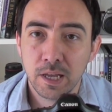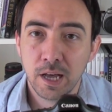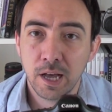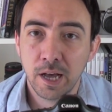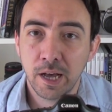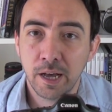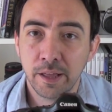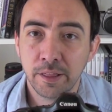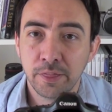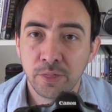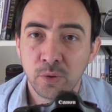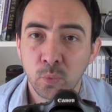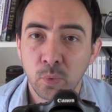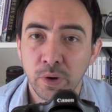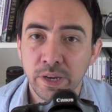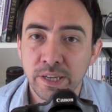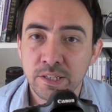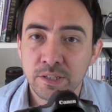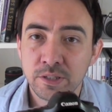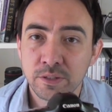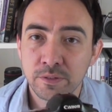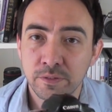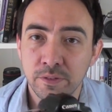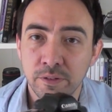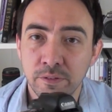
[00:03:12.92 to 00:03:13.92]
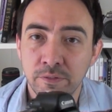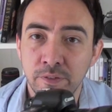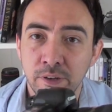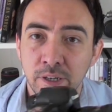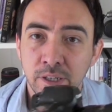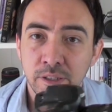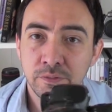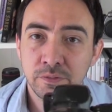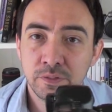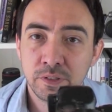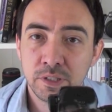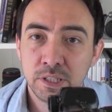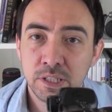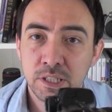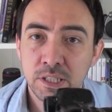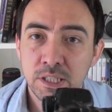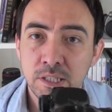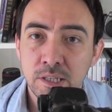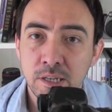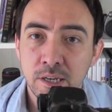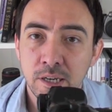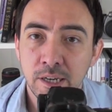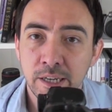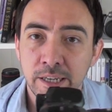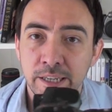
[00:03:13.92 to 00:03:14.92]
The weight of the
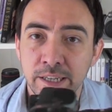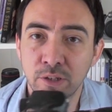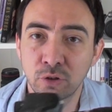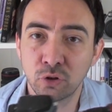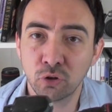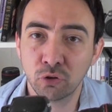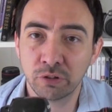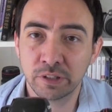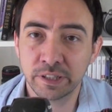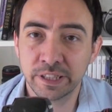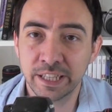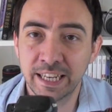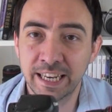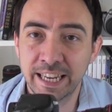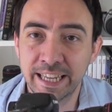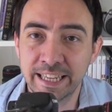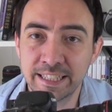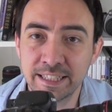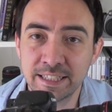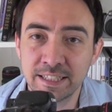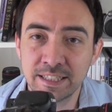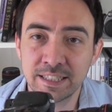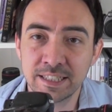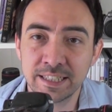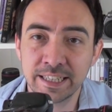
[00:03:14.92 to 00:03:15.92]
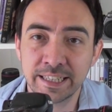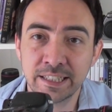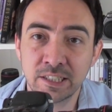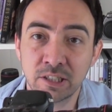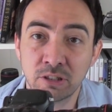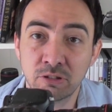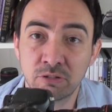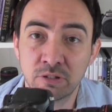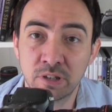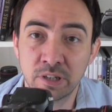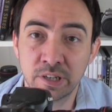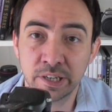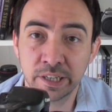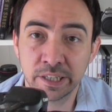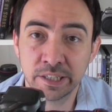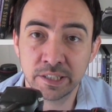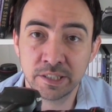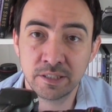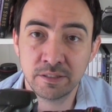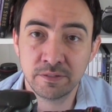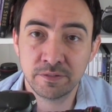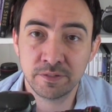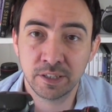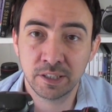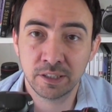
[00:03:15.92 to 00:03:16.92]
5D, ignoring the lens, is
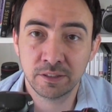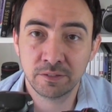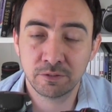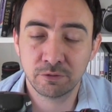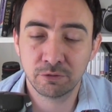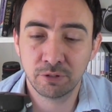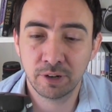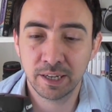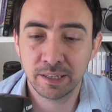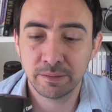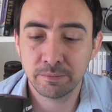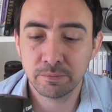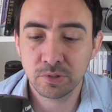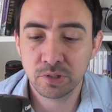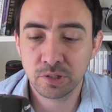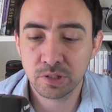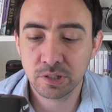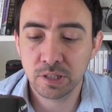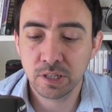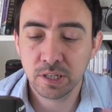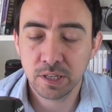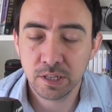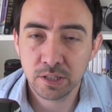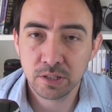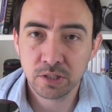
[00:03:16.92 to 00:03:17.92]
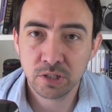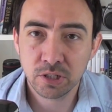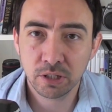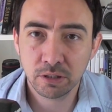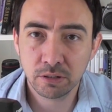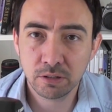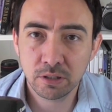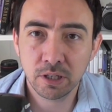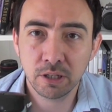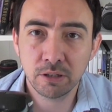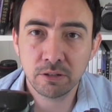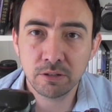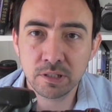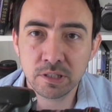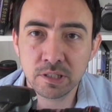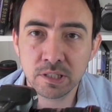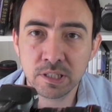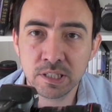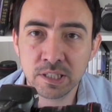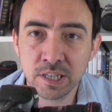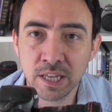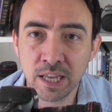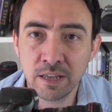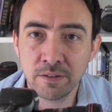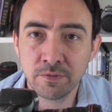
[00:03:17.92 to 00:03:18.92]
895 grams. So,
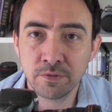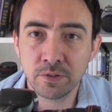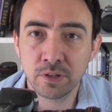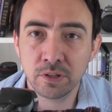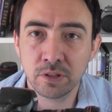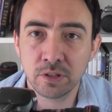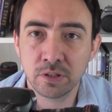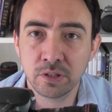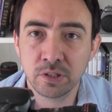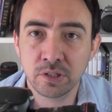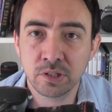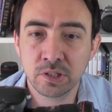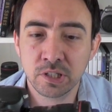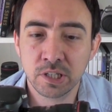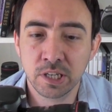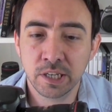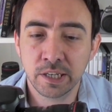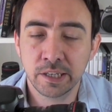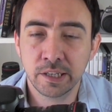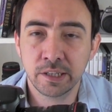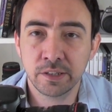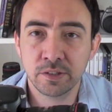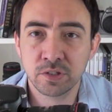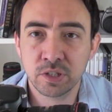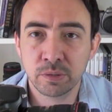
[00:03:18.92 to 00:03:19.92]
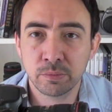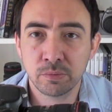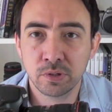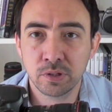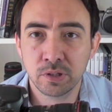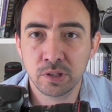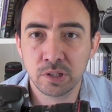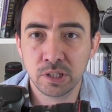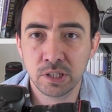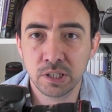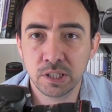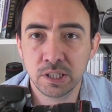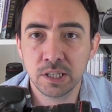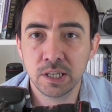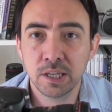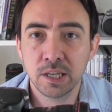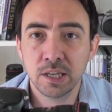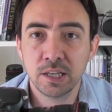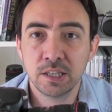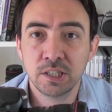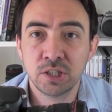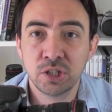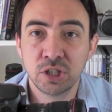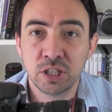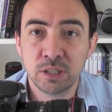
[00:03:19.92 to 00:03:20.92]
it's heavier than, say, some of the
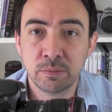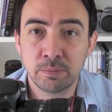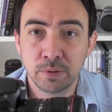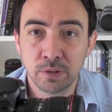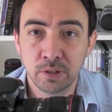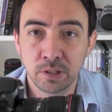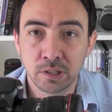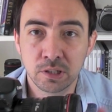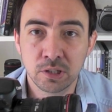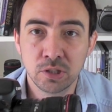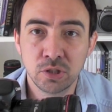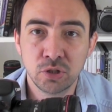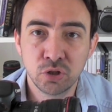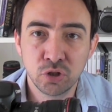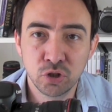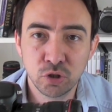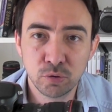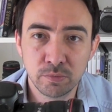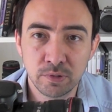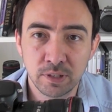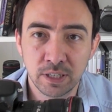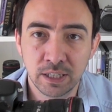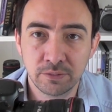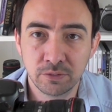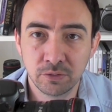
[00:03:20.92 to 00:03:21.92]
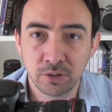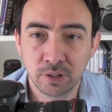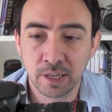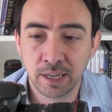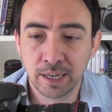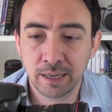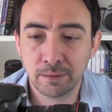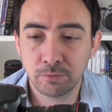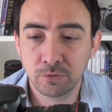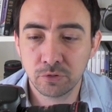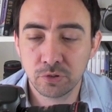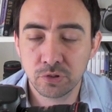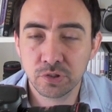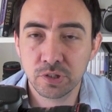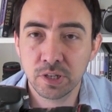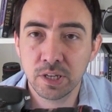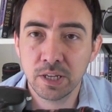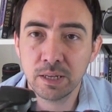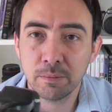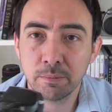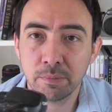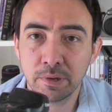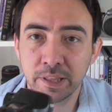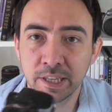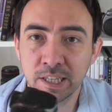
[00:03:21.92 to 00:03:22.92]
cheaper consumer level cameras,
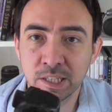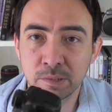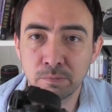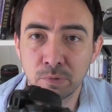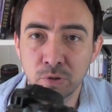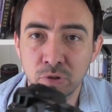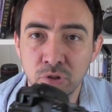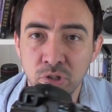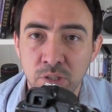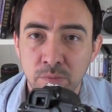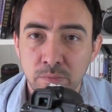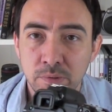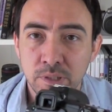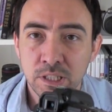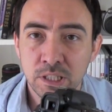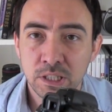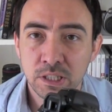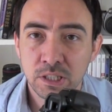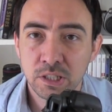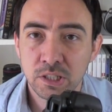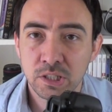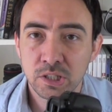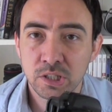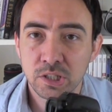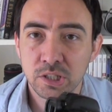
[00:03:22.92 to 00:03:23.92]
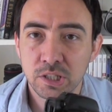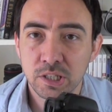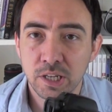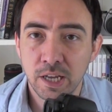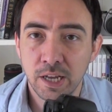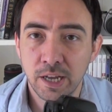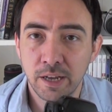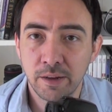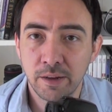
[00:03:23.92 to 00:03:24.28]
but that's mostly because